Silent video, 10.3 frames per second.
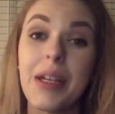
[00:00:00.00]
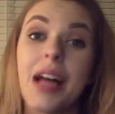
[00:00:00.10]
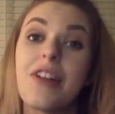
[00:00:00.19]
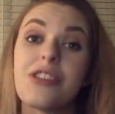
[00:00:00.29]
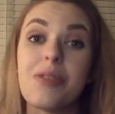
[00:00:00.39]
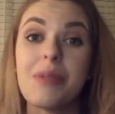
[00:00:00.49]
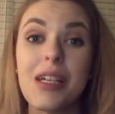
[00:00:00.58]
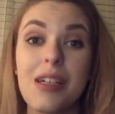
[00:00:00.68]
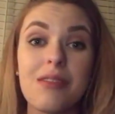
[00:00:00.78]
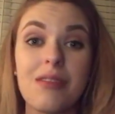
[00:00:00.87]
be allowed to
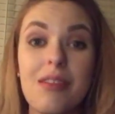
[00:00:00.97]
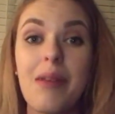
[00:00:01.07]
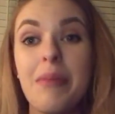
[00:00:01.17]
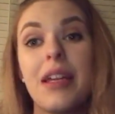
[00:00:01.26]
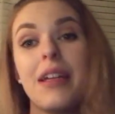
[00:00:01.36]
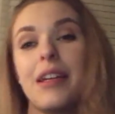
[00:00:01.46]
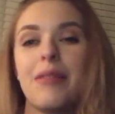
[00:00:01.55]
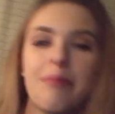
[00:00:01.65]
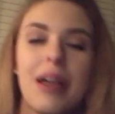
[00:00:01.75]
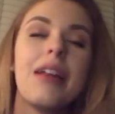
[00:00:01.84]
be admitted
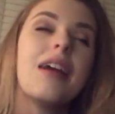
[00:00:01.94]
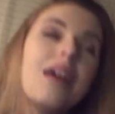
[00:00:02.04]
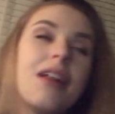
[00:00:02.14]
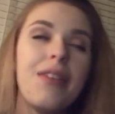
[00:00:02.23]
in. But